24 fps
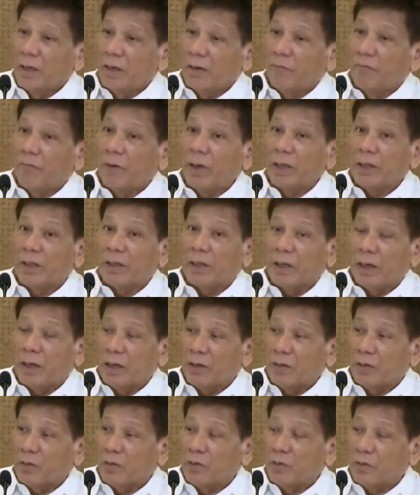
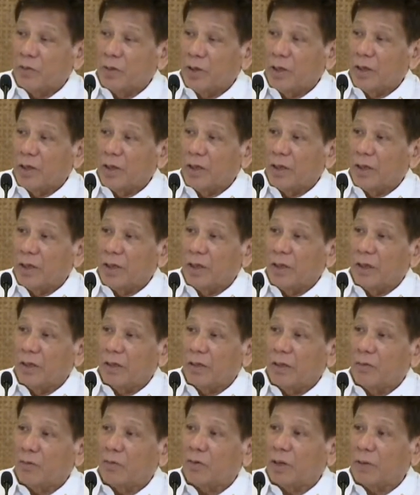vital to
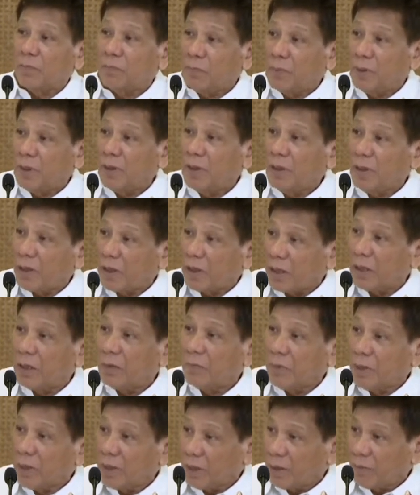keep the
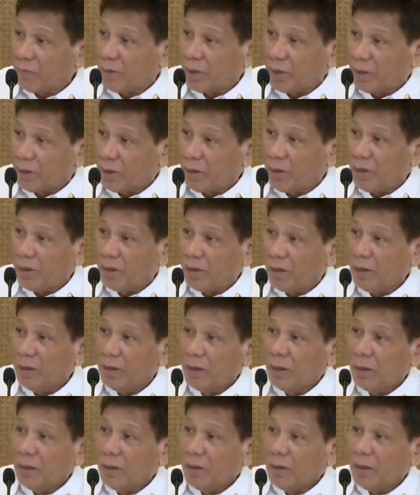economy humming
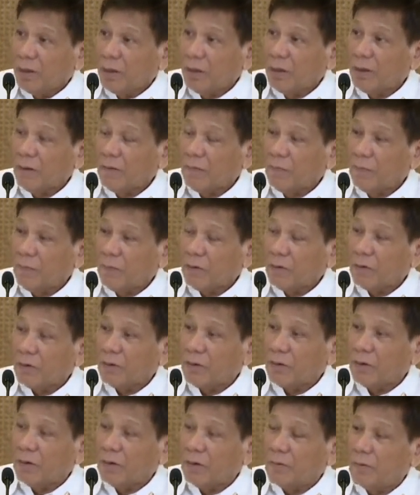
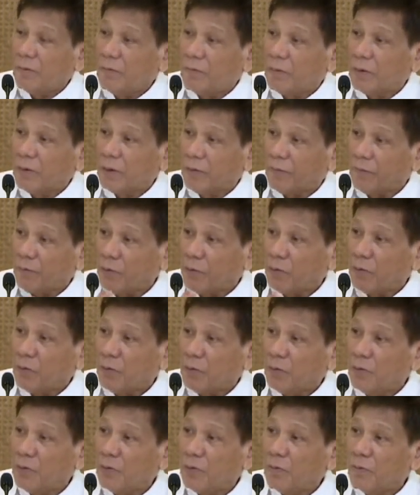for a
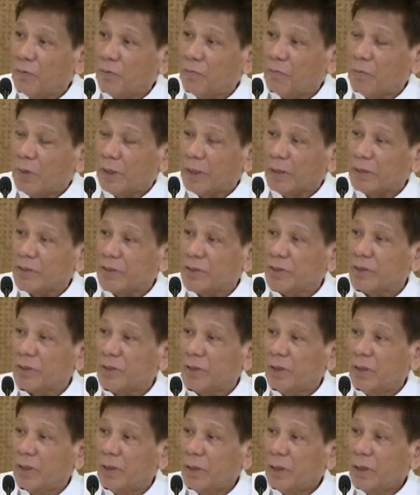few months.
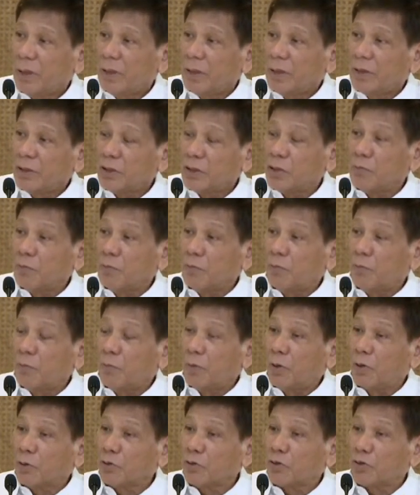
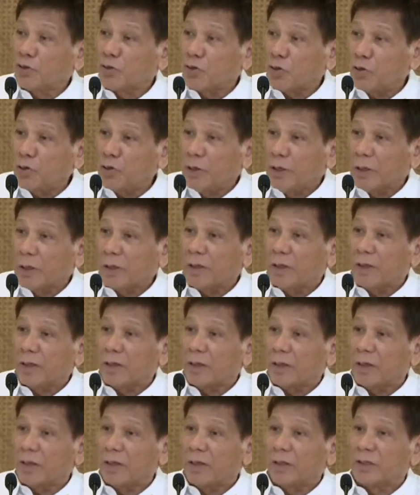More so that
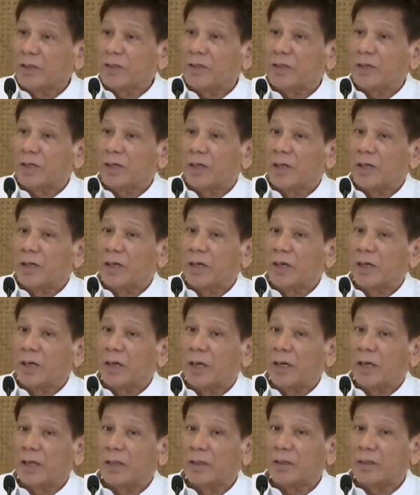there is,
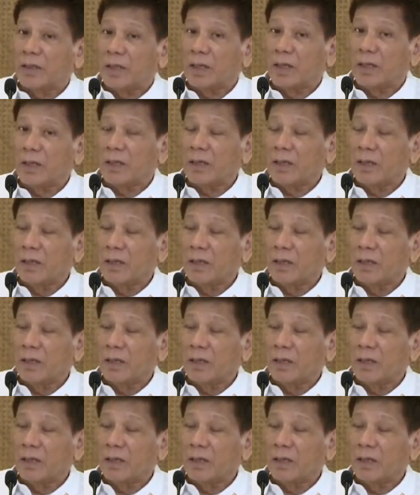I think,